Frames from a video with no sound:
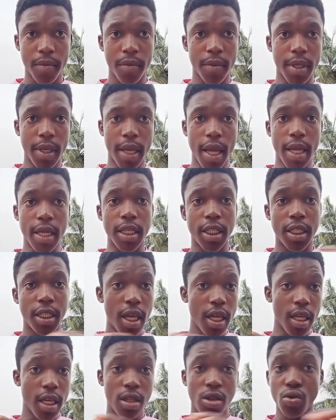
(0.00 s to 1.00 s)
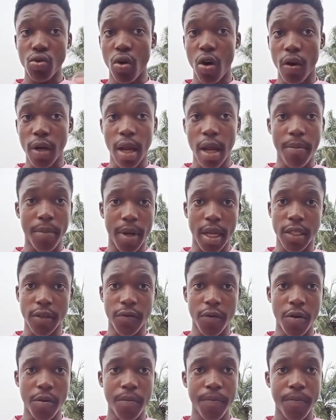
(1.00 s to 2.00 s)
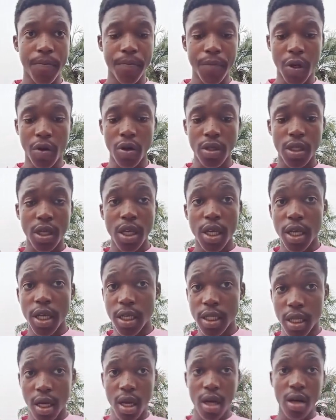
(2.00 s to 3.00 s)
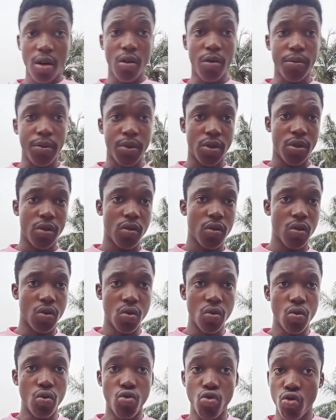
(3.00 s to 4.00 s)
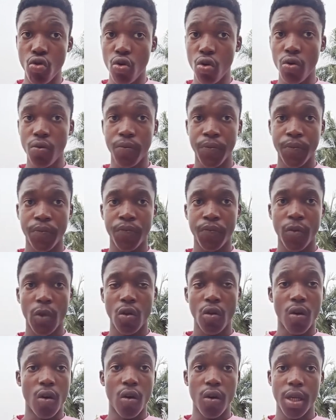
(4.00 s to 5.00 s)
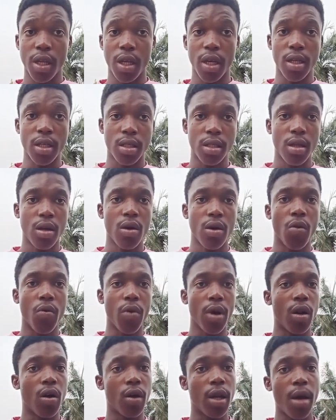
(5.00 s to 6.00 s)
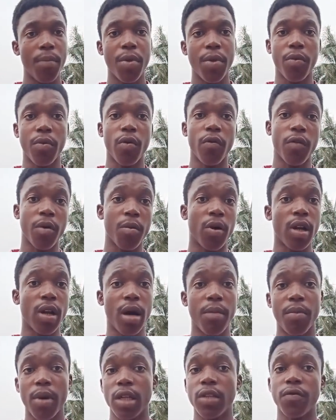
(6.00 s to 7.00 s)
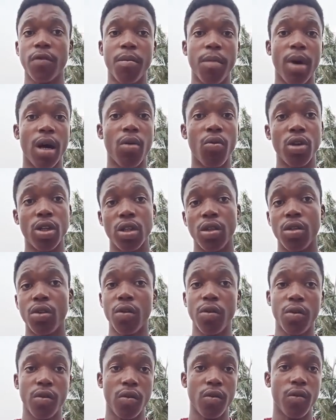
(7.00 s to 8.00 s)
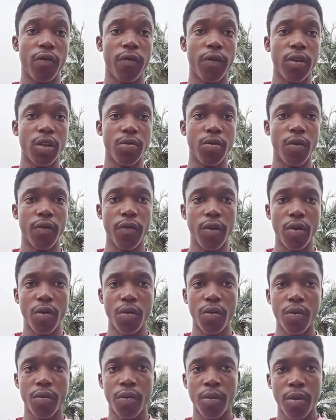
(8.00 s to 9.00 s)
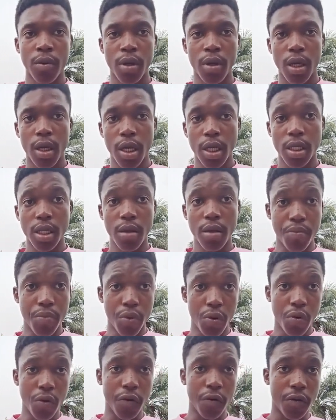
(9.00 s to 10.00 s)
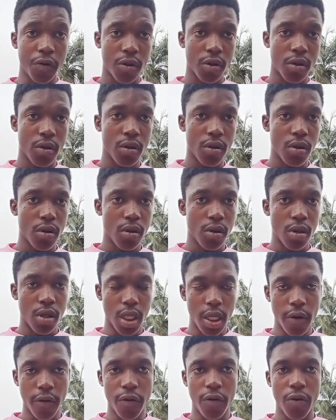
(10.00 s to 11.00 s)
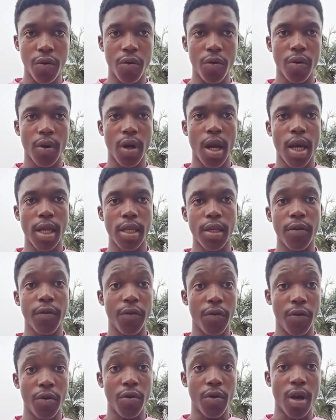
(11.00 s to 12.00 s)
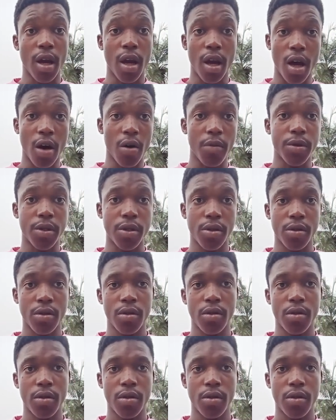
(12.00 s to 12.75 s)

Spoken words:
then share it to other platform, because it helps to grow your audience. When other people from other platform are watching your Facebook video, it improves the view, and the view helps